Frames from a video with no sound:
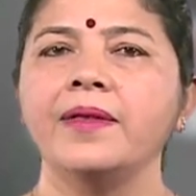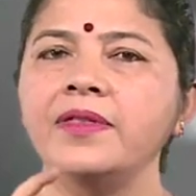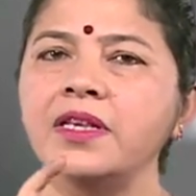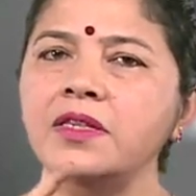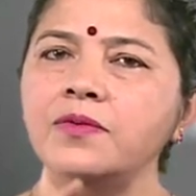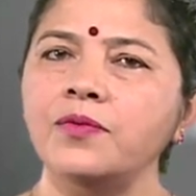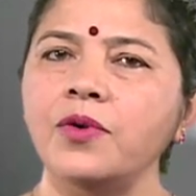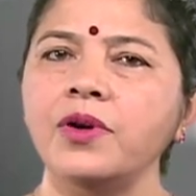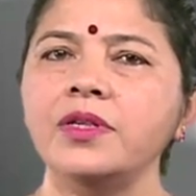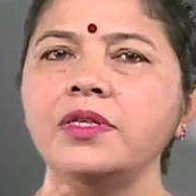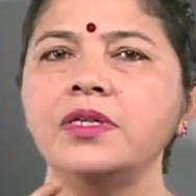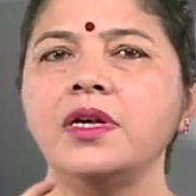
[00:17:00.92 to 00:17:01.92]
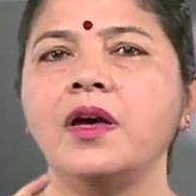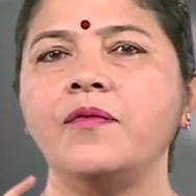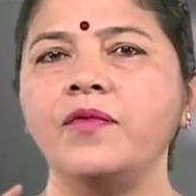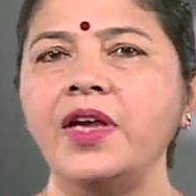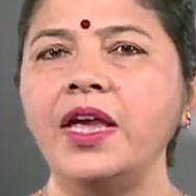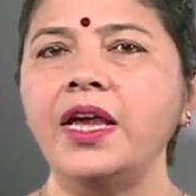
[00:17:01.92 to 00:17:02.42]
This was a
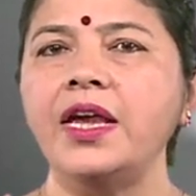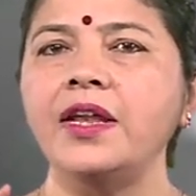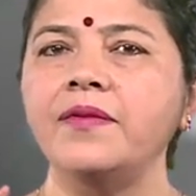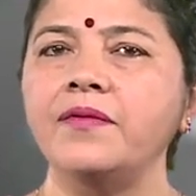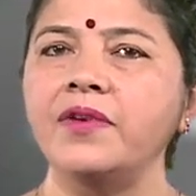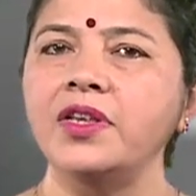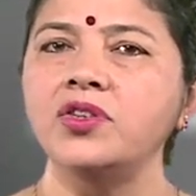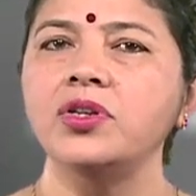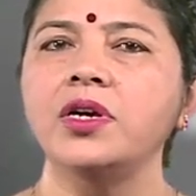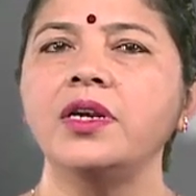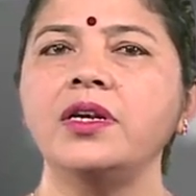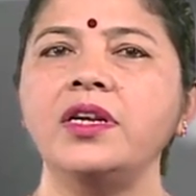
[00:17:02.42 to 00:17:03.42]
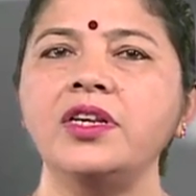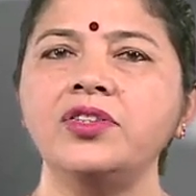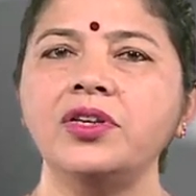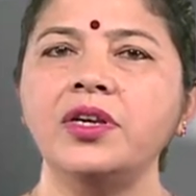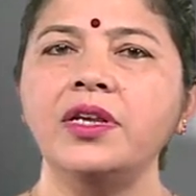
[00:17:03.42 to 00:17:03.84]
way in which teacher